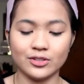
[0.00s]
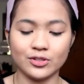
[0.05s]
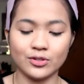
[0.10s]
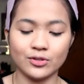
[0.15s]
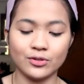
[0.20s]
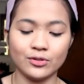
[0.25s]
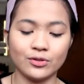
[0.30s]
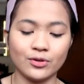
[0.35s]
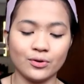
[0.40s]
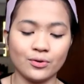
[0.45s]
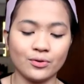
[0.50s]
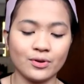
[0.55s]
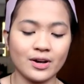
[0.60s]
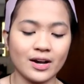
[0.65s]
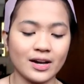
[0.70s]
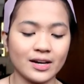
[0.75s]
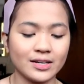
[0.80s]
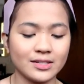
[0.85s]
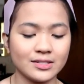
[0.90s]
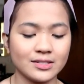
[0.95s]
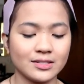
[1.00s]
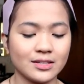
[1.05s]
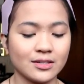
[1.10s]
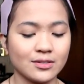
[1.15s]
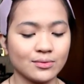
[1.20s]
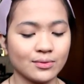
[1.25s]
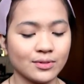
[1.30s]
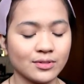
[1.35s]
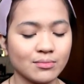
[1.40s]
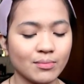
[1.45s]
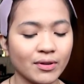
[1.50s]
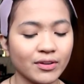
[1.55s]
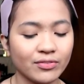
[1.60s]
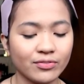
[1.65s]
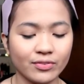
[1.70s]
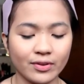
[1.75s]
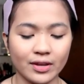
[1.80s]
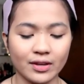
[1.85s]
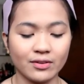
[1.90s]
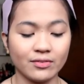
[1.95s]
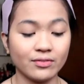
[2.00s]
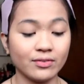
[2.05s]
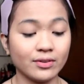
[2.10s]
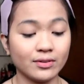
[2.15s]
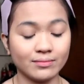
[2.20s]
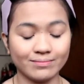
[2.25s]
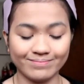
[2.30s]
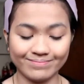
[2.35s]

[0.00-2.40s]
You know, guys, this one's my fave.